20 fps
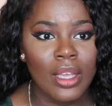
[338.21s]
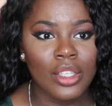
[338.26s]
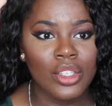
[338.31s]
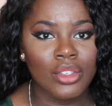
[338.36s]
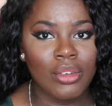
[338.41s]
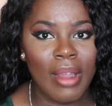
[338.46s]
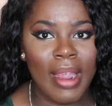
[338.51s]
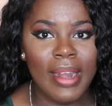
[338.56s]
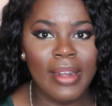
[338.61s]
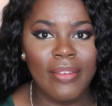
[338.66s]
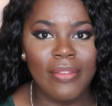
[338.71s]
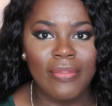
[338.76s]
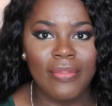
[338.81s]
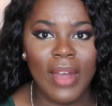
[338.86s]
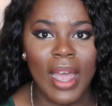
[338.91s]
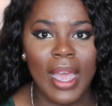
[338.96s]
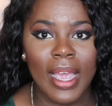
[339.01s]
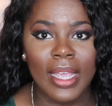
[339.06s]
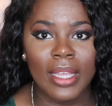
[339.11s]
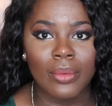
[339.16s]
try to
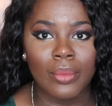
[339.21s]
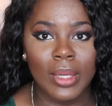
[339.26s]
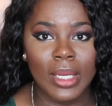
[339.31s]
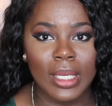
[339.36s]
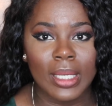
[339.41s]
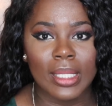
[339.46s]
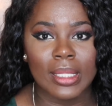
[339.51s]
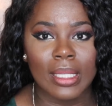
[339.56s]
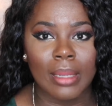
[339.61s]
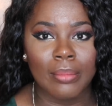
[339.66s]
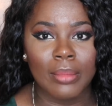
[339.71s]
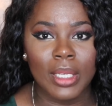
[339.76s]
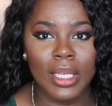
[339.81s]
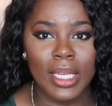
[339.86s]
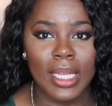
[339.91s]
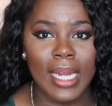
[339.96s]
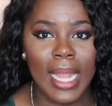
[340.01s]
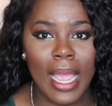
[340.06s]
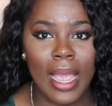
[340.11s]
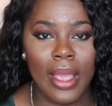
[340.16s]
find what it is I'm
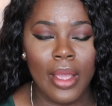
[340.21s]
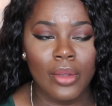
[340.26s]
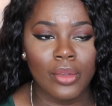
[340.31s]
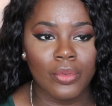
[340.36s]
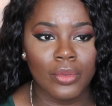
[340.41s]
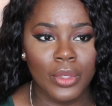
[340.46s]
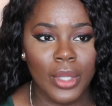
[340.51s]
good at,